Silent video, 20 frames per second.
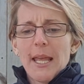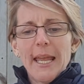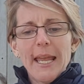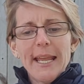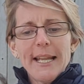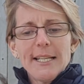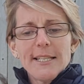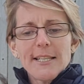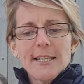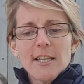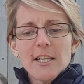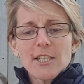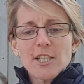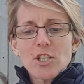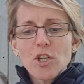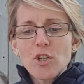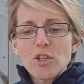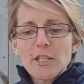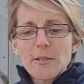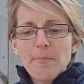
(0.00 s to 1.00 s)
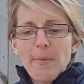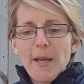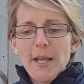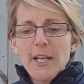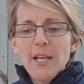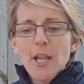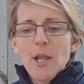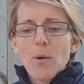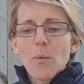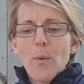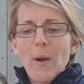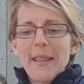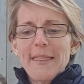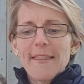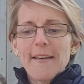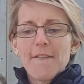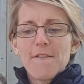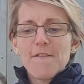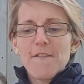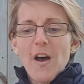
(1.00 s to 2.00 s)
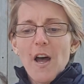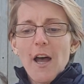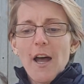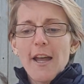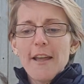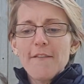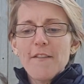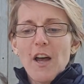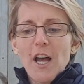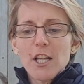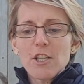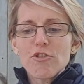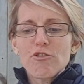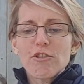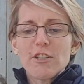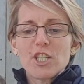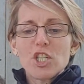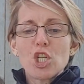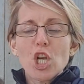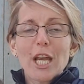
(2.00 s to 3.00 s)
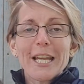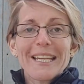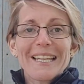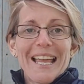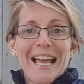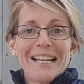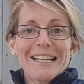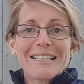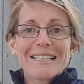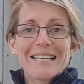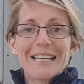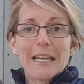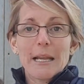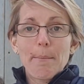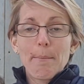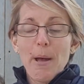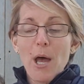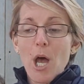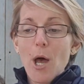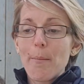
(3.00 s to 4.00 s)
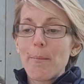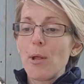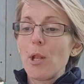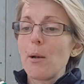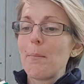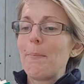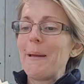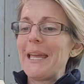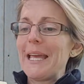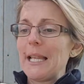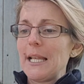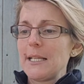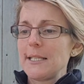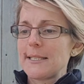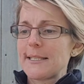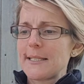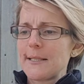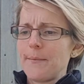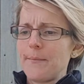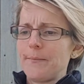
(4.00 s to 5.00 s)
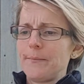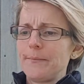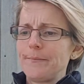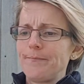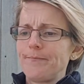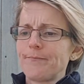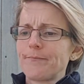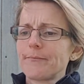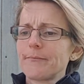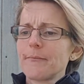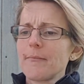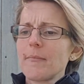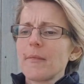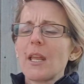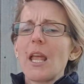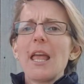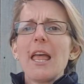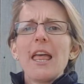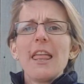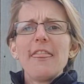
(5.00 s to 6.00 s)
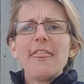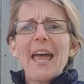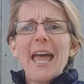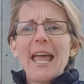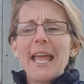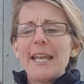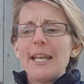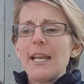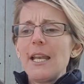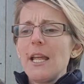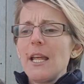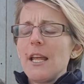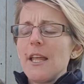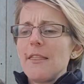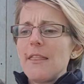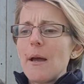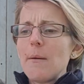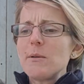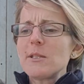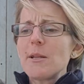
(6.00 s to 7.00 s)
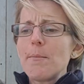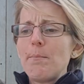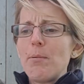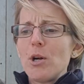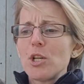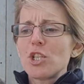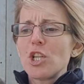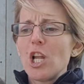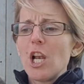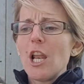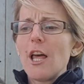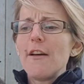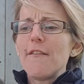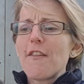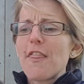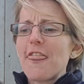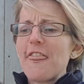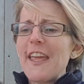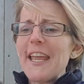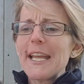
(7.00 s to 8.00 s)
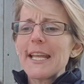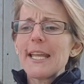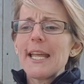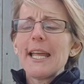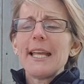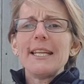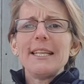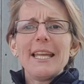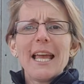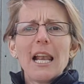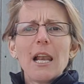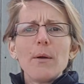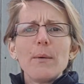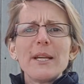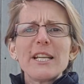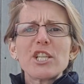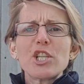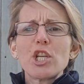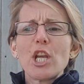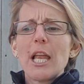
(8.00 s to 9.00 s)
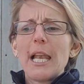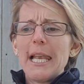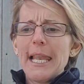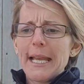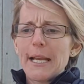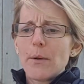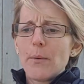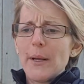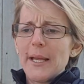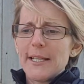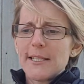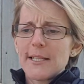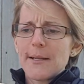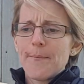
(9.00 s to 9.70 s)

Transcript: Into the saucepan went the 500 gigantic purple pills. Then there was a bottle of thick yellowish liquid.